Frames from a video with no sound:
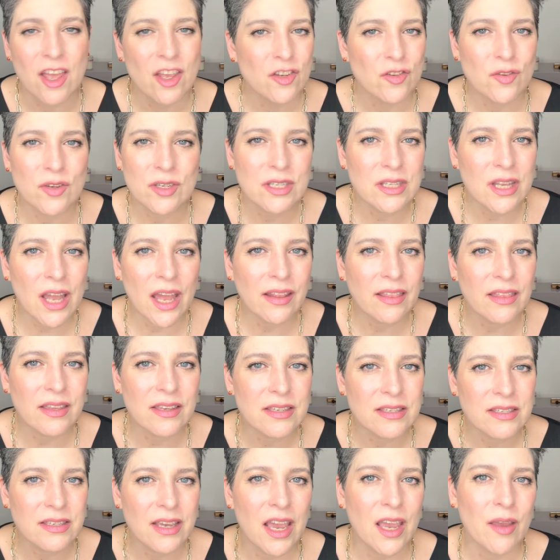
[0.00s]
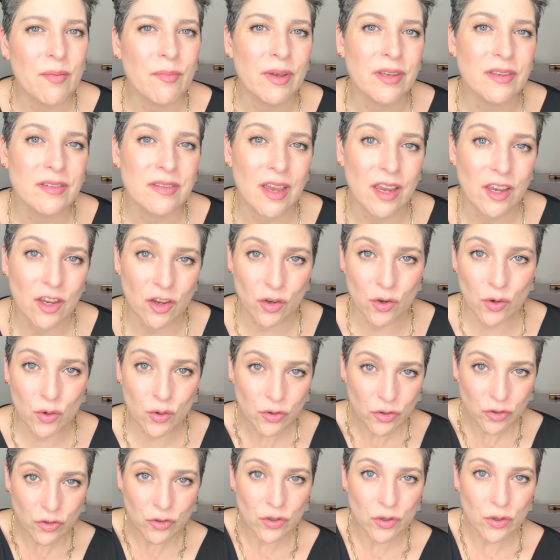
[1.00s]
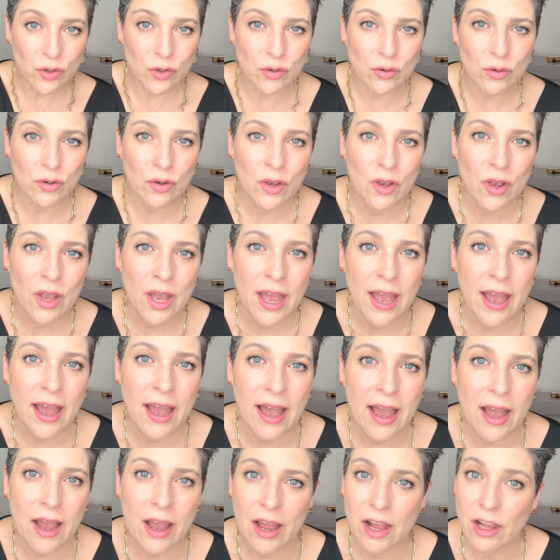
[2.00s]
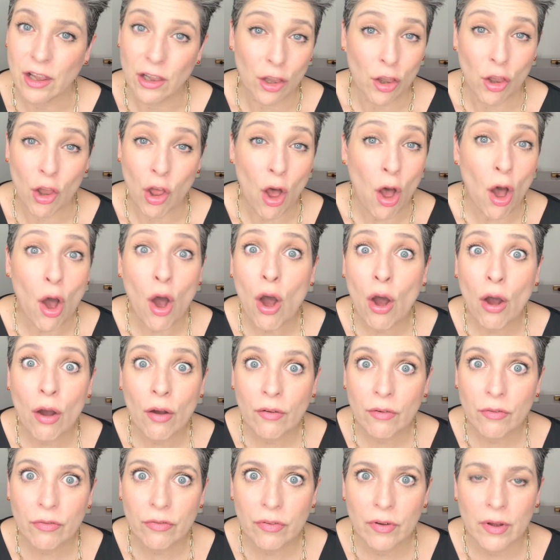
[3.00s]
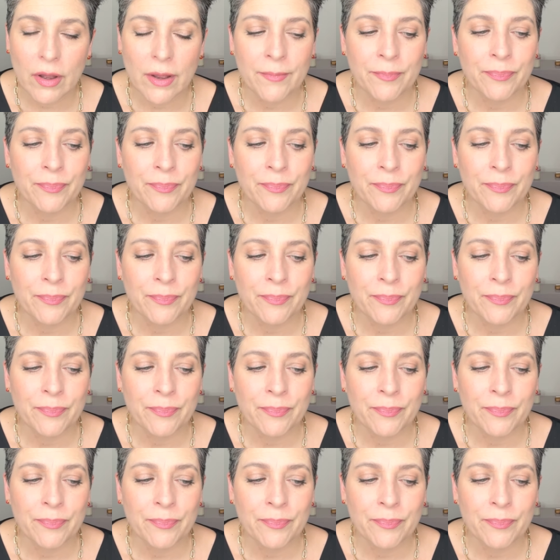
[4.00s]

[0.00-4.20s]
So it's not the same as I used to uh, love,